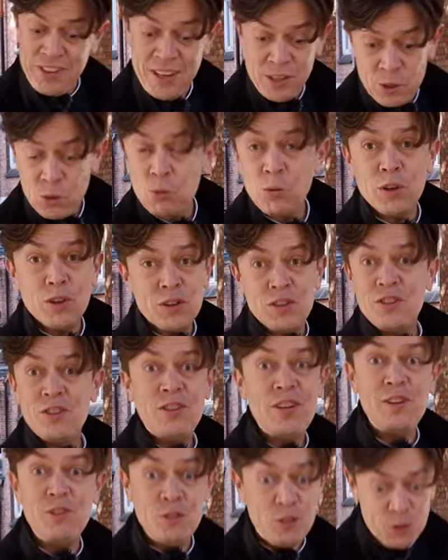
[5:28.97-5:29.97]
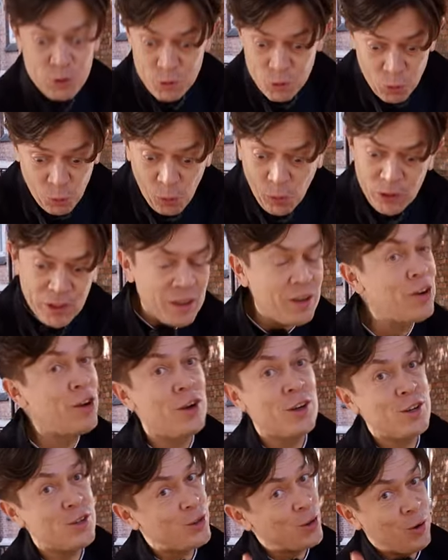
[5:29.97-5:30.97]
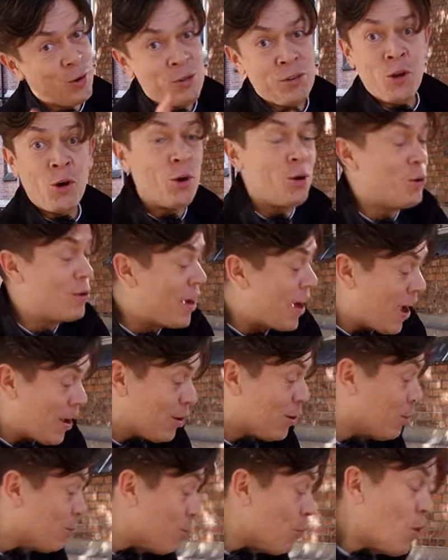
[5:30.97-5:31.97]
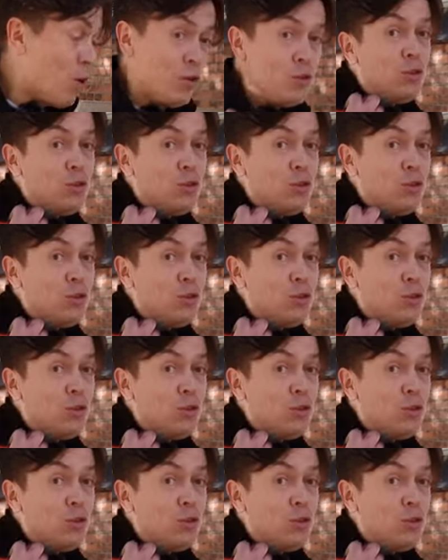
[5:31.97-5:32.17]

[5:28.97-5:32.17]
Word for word: this was the new older lunch. Oh no, I got more